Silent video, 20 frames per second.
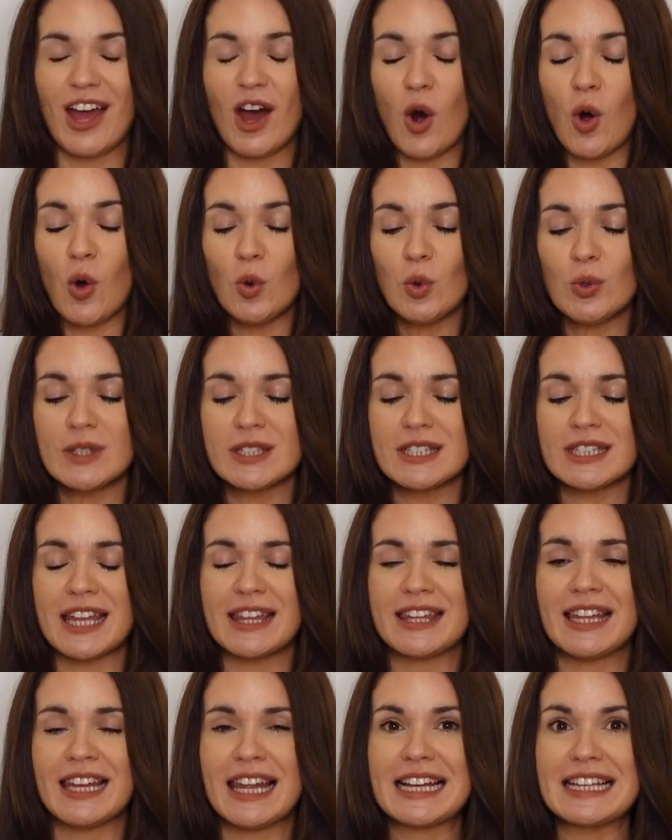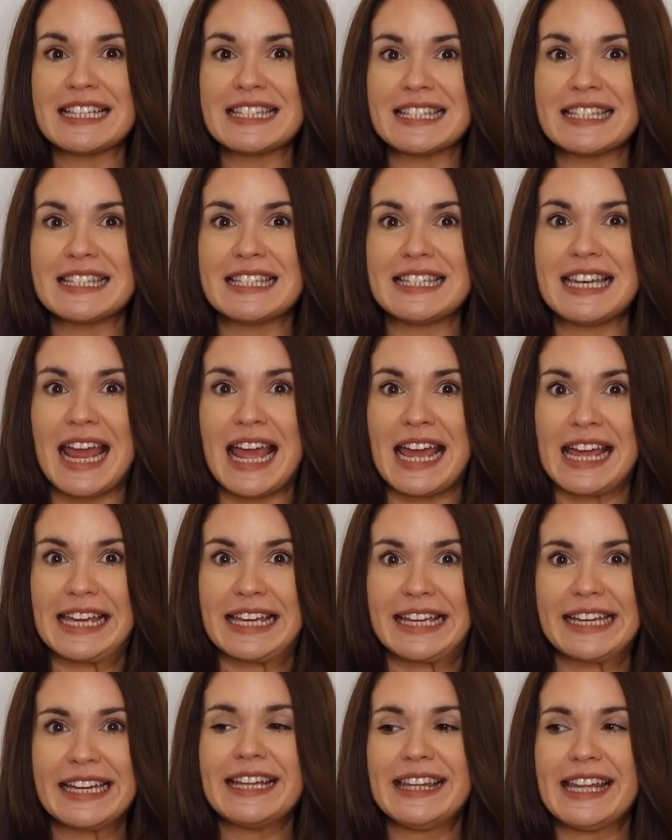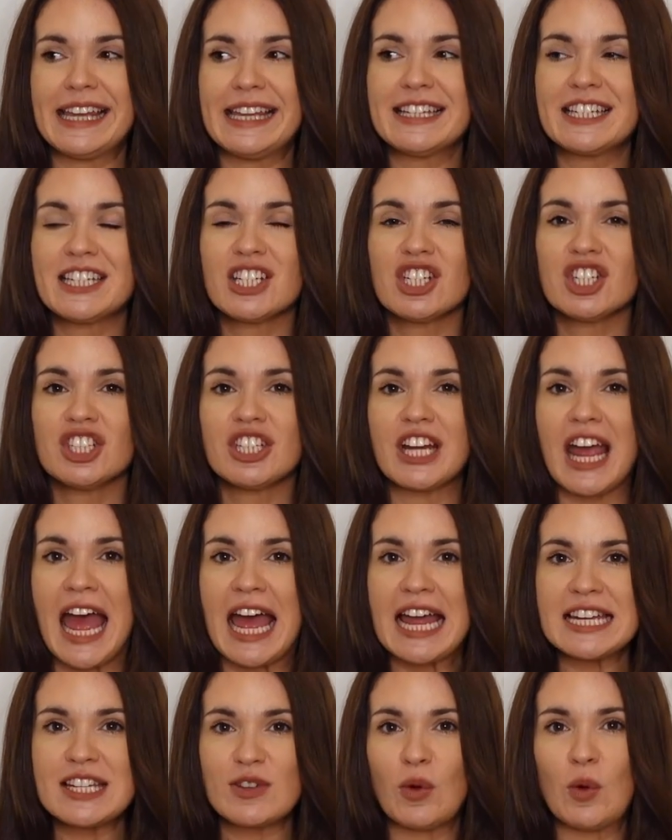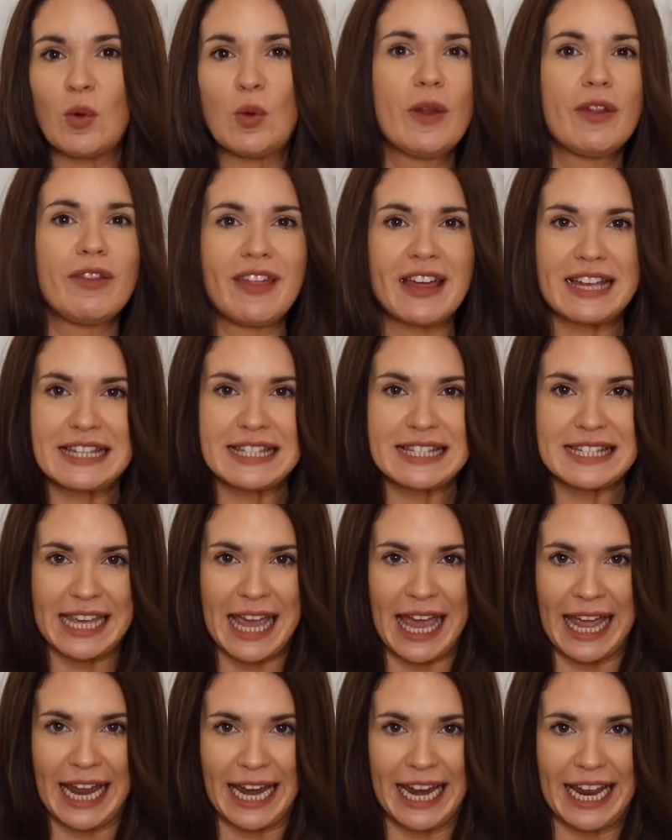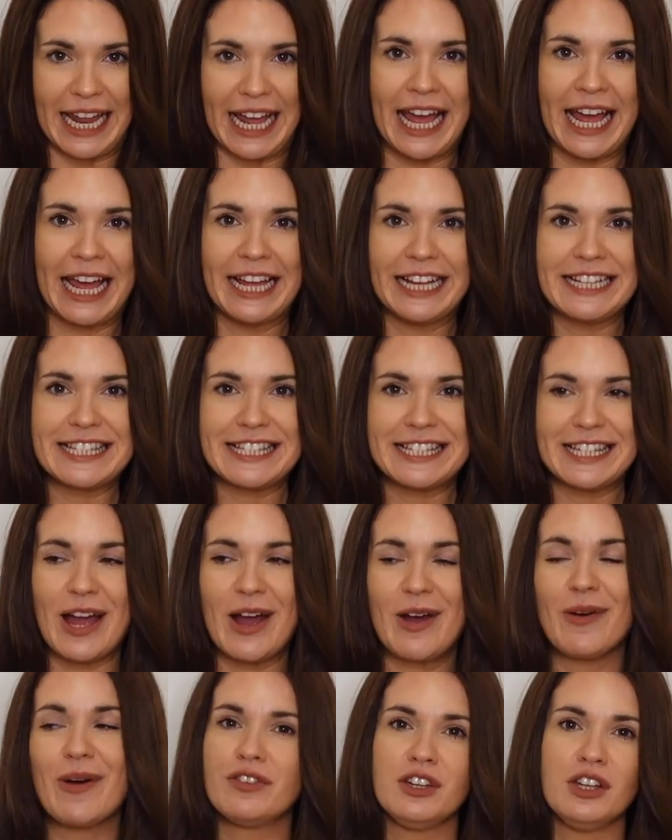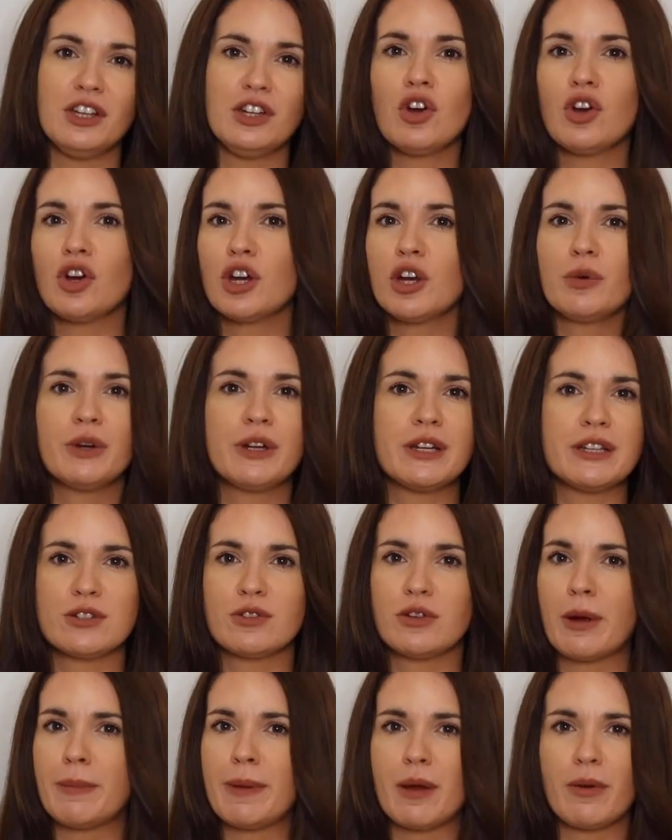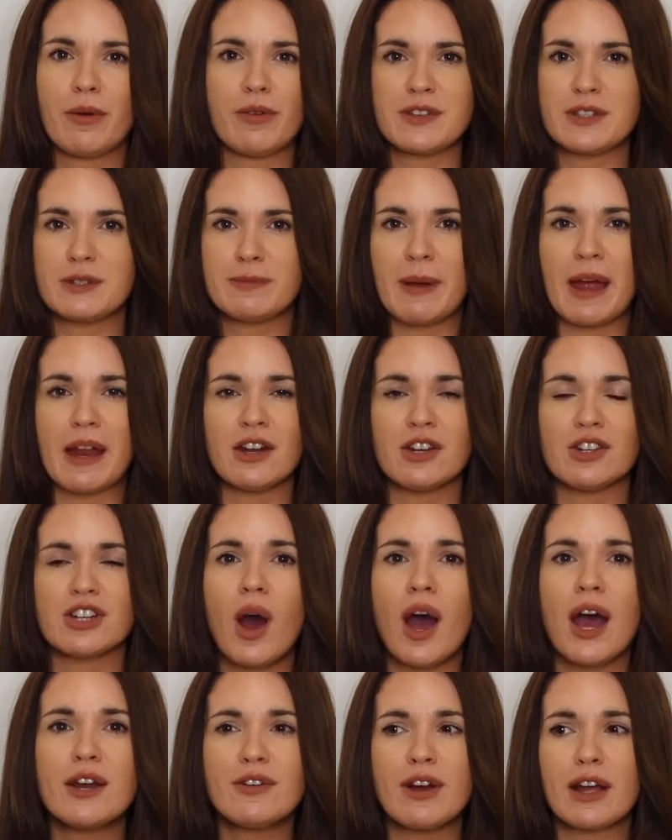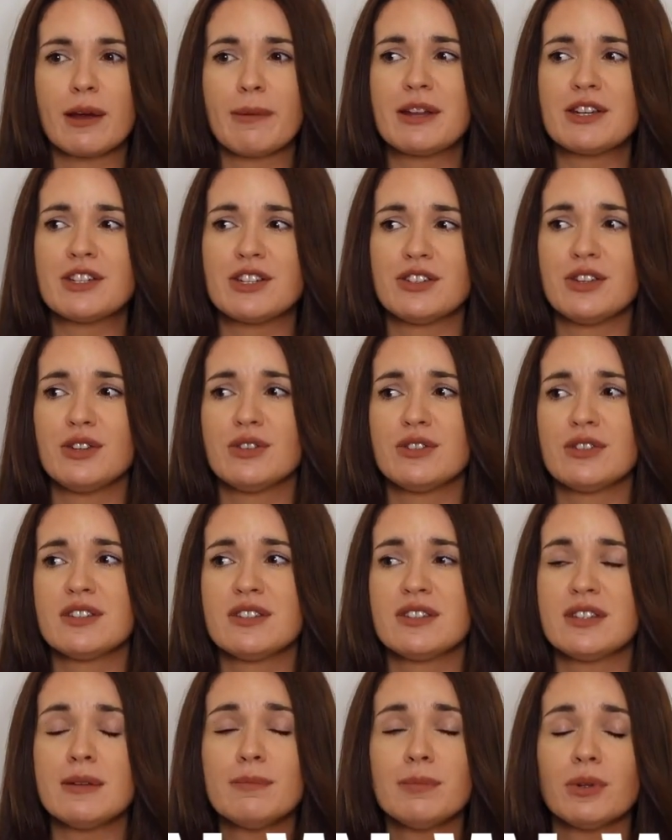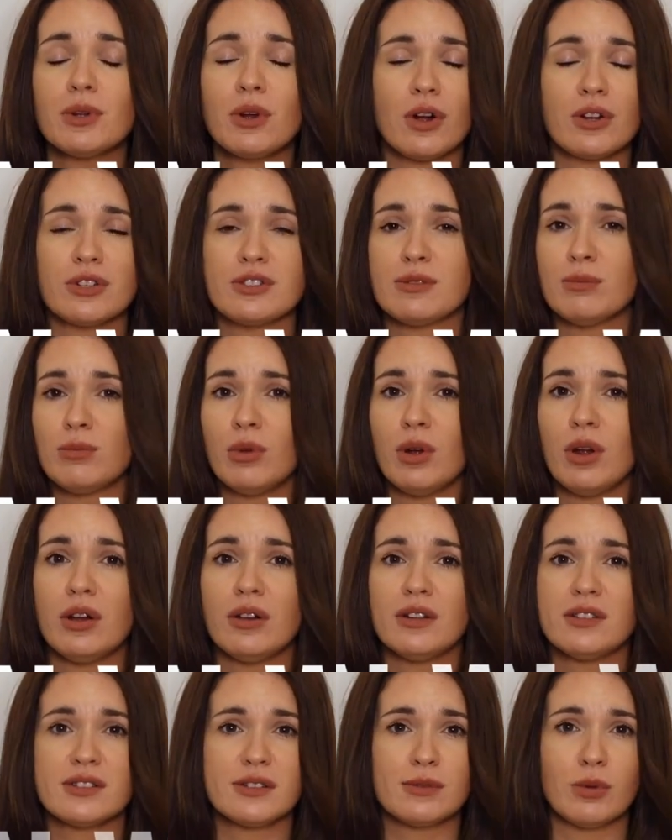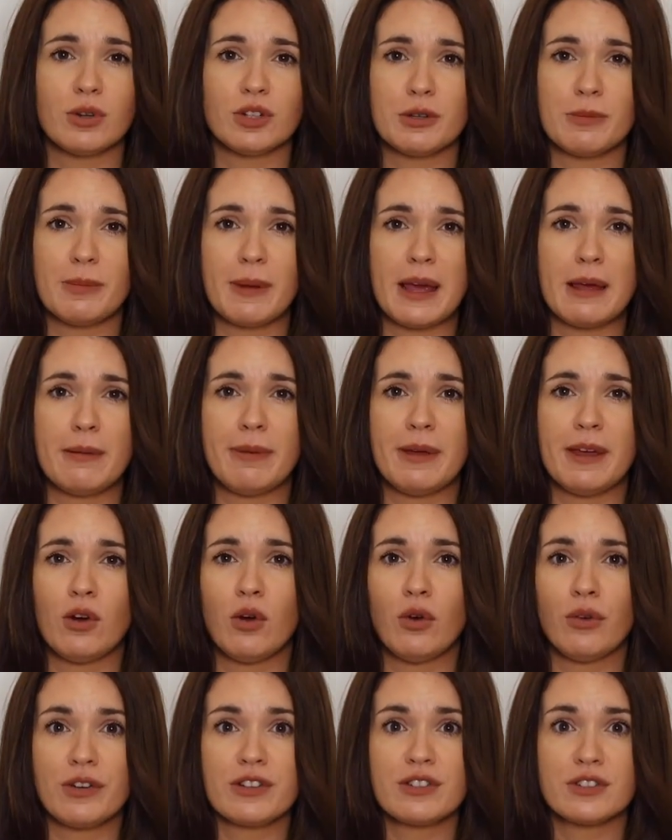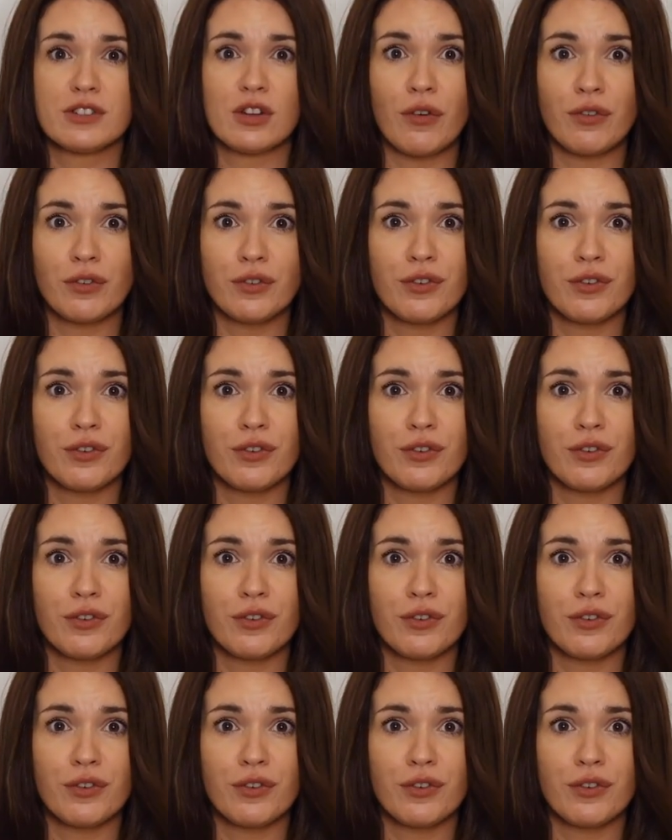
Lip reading: whole skin. They're like a snake. They shed all of their skin. so you're not going to want to scrub it with a sponge. I'd recommend just using simple cotton wool to wash your baby, or a soft